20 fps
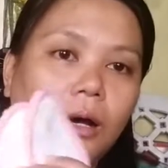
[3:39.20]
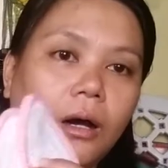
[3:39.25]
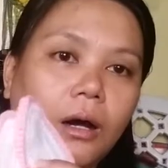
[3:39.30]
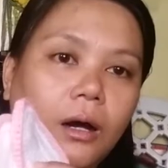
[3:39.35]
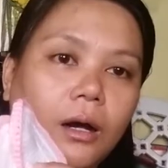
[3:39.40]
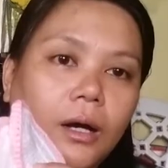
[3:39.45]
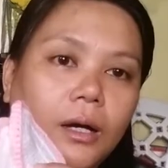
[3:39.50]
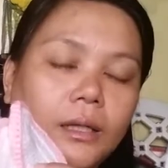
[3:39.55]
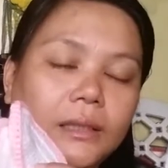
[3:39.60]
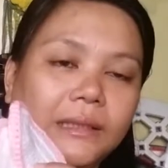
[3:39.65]

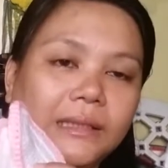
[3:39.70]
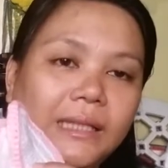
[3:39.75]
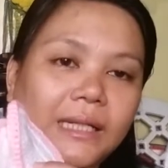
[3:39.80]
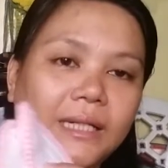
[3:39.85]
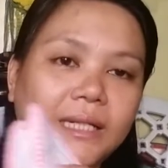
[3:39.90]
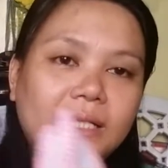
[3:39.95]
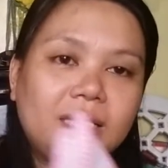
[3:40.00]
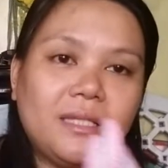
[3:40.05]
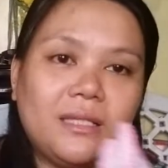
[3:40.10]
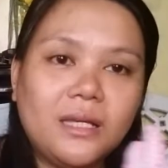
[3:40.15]

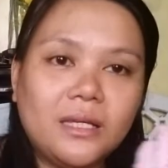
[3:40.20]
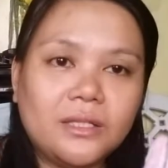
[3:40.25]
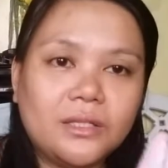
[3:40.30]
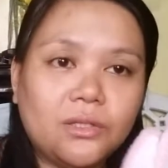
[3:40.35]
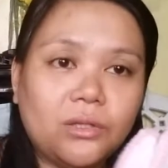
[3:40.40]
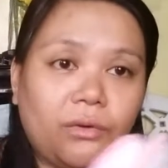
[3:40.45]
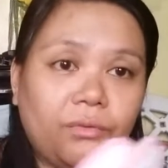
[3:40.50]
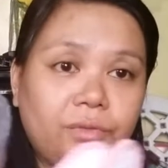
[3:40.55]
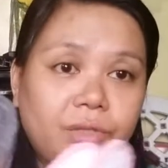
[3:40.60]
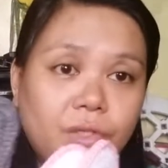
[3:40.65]
3
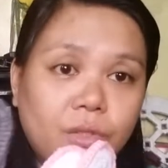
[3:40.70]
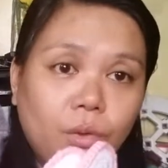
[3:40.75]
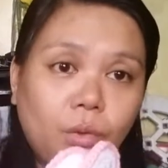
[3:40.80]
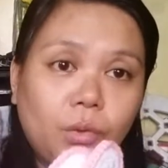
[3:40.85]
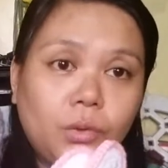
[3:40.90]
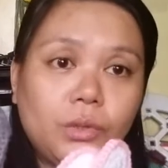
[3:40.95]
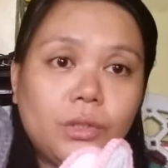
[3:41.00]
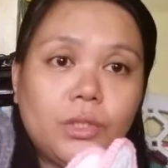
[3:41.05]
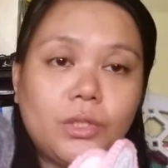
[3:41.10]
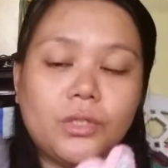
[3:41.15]
sets of
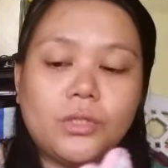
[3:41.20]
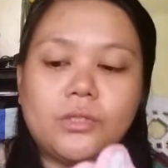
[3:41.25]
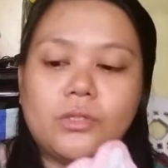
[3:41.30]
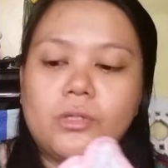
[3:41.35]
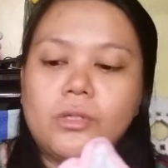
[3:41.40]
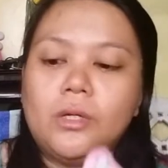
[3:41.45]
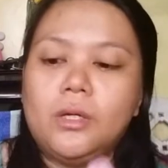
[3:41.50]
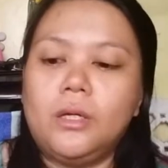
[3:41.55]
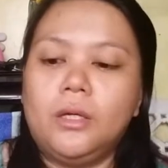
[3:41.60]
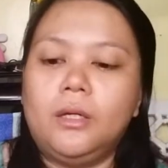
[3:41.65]

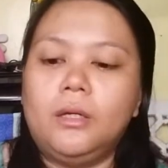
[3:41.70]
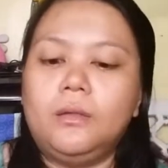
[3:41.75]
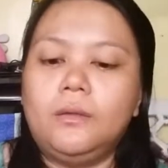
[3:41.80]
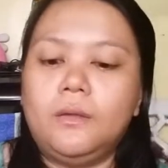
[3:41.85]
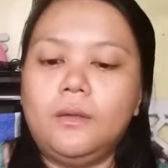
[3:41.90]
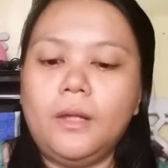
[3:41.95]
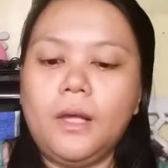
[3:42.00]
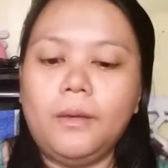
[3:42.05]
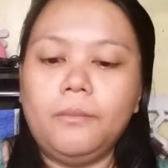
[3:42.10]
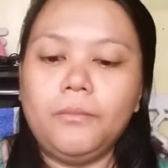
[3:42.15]
soles
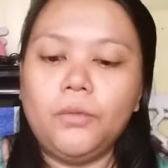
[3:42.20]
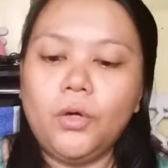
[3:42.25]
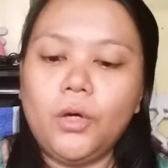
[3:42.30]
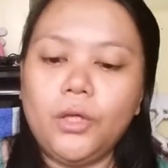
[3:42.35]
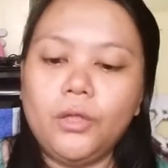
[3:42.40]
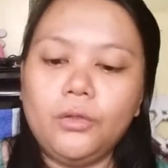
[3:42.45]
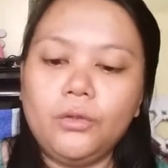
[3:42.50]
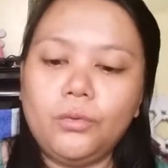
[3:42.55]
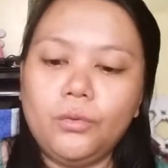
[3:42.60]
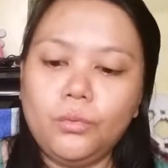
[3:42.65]
that I'm
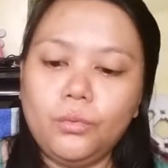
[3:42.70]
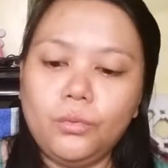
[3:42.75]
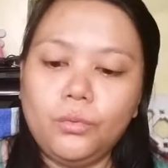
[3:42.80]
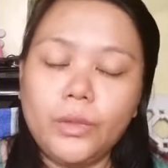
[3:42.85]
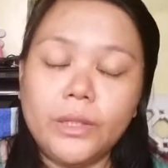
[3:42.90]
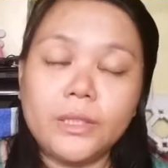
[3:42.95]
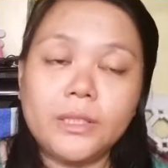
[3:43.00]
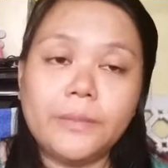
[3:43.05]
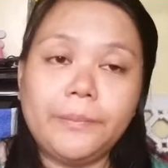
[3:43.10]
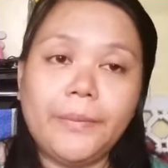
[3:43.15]
going
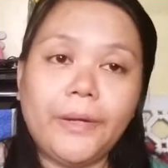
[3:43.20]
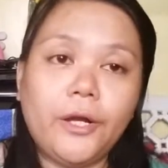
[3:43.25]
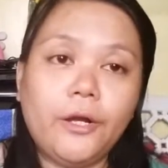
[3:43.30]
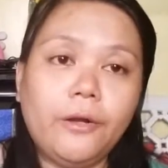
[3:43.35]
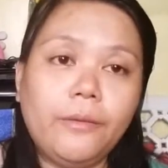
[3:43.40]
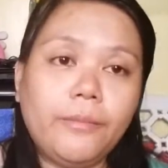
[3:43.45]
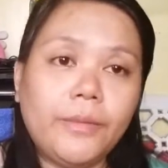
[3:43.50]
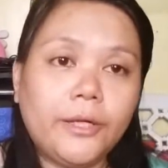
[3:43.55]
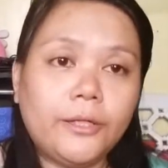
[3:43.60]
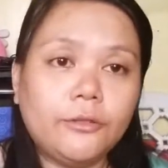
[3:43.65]
to
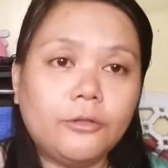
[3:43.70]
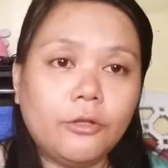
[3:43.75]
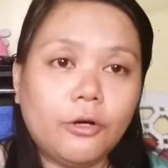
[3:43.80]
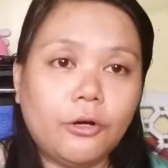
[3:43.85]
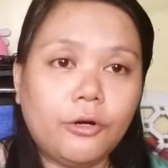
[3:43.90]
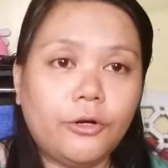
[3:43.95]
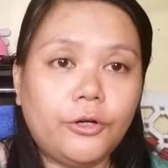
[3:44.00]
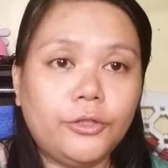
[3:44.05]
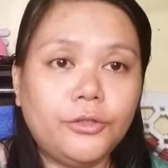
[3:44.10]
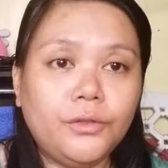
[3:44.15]
experiment
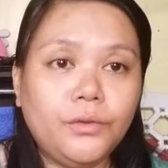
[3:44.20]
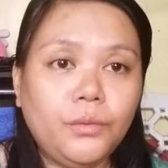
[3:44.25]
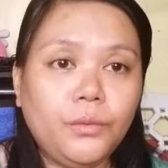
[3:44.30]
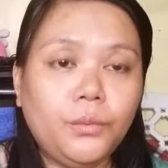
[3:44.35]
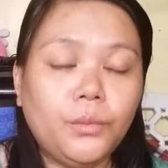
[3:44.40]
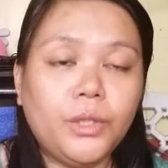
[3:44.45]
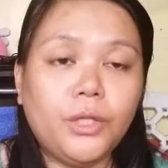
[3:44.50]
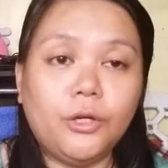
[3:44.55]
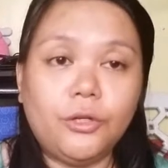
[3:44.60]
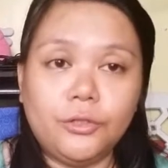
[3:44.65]
on
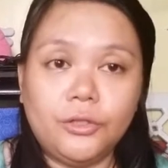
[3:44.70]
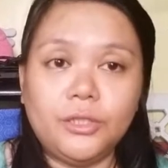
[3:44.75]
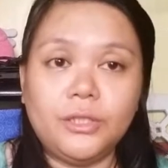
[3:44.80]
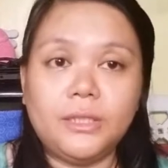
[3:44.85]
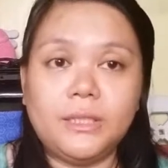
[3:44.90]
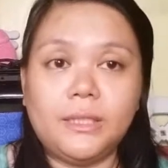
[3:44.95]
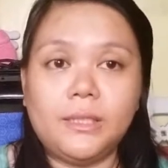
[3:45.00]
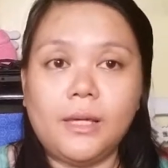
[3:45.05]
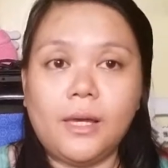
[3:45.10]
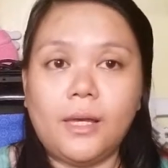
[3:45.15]
with other
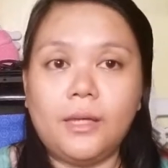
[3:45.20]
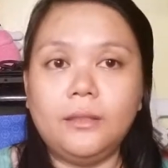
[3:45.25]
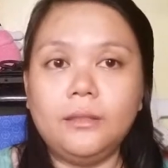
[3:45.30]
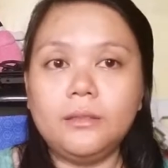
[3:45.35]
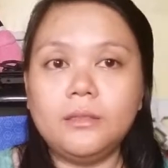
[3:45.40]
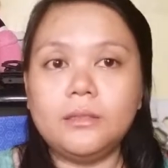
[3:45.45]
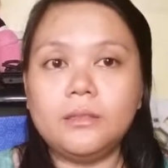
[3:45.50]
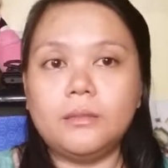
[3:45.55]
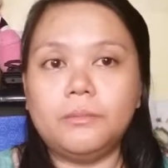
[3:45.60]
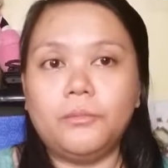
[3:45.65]

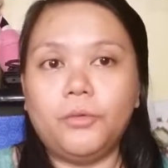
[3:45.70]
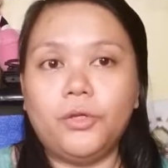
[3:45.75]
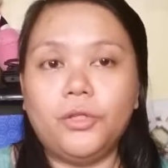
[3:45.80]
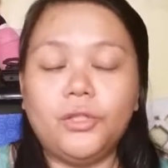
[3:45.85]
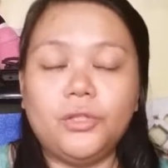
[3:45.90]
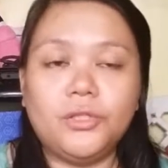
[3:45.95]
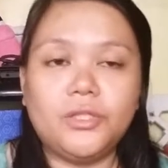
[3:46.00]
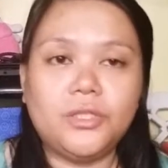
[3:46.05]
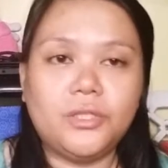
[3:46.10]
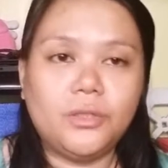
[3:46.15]
designs. I'm
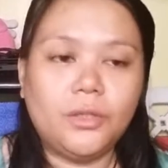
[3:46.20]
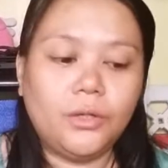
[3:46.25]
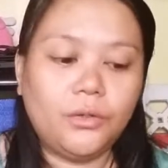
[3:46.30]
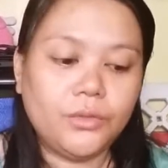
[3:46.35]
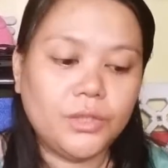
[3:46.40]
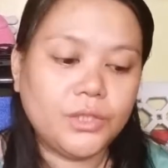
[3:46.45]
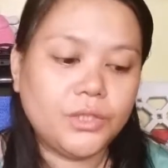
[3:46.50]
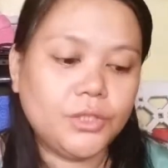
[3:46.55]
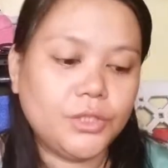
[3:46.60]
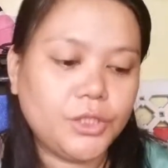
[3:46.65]
going to
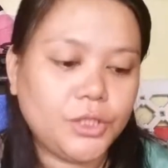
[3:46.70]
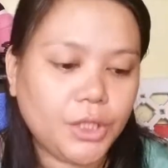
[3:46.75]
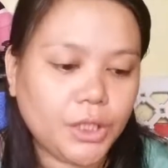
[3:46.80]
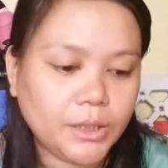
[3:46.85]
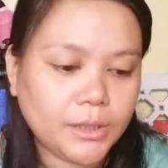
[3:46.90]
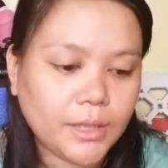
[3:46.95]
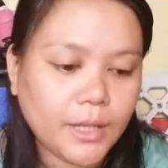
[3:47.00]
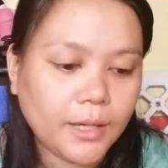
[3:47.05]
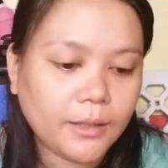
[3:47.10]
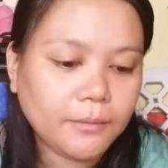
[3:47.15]
research
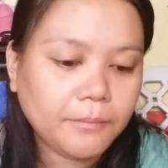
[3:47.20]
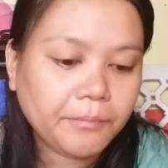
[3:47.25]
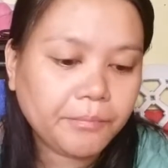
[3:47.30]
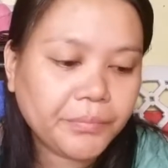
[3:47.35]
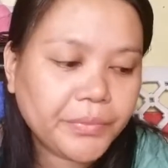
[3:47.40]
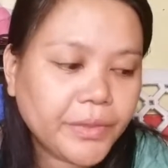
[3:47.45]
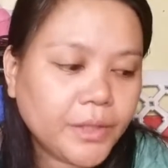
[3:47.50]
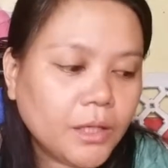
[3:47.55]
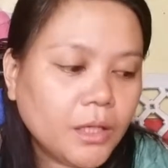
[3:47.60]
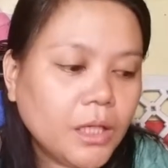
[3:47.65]
on that.
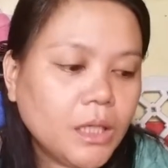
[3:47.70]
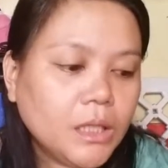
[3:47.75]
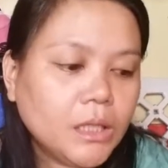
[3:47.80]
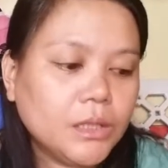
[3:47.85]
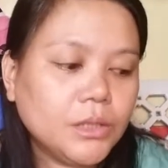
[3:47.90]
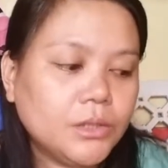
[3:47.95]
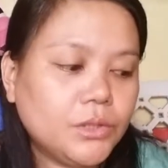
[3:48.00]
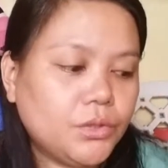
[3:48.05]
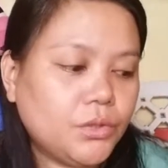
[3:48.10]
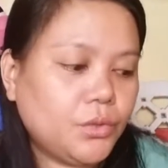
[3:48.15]

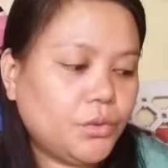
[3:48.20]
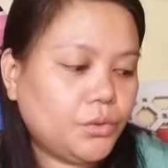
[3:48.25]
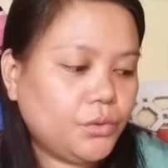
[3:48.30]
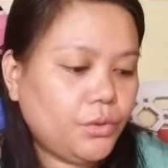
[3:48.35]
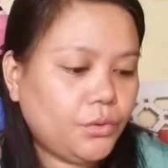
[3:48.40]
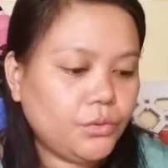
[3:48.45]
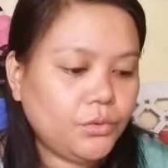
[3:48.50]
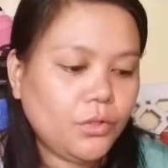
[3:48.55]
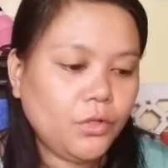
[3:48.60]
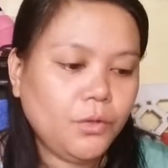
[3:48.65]
So
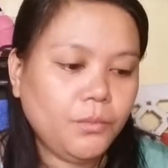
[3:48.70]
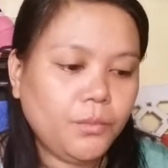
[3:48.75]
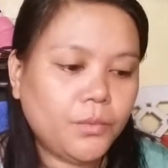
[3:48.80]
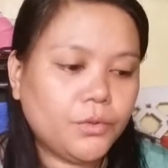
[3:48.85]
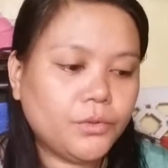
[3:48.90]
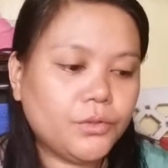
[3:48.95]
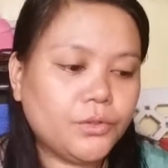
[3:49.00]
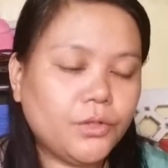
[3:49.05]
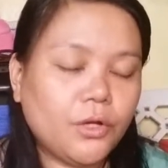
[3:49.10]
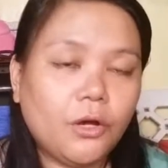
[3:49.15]
those are
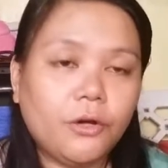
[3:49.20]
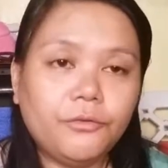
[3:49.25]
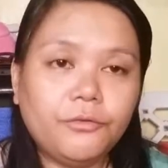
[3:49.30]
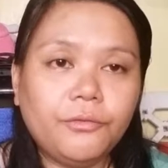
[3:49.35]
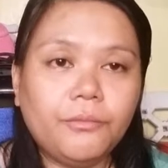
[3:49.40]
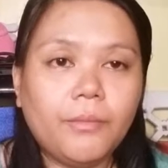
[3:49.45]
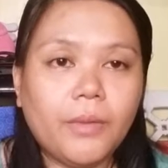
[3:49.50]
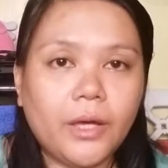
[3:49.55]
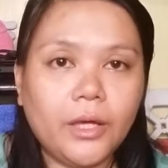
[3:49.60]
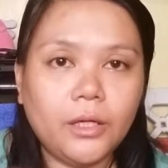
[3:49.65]
most of
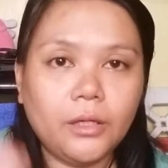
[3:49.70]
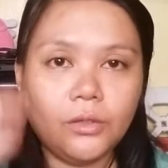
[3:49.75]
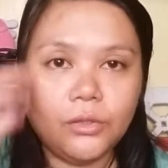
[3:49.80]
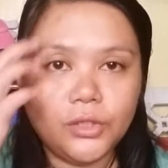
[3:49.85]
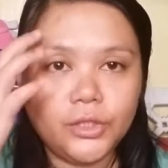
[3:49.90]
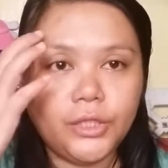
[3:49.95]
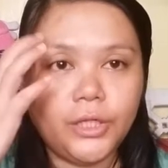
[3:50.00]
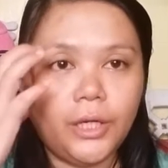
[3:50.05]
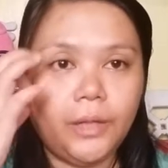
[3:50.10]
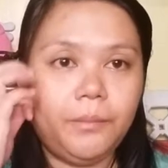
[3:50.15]
my
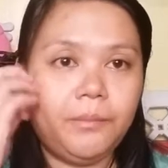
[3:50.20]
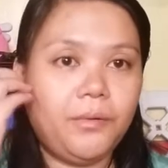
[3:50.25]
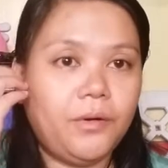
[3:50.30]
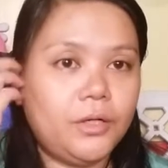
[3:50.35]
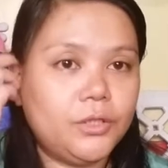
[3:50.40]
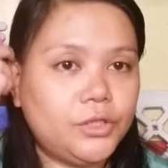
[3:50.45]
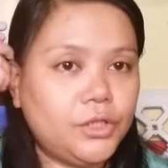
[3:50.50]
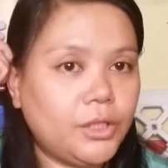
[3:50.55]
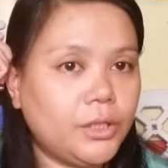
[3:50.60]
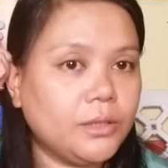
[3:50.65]
crochet
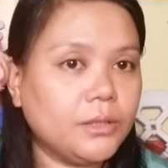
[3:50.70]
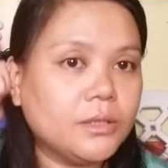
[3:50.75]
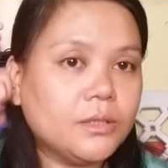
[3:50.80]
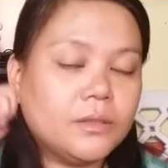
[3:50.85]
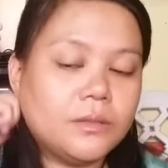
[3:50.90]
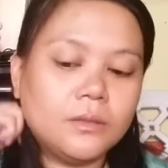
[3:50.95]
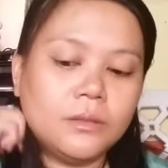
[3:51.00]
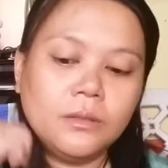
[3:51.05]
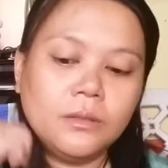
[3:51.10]
projects.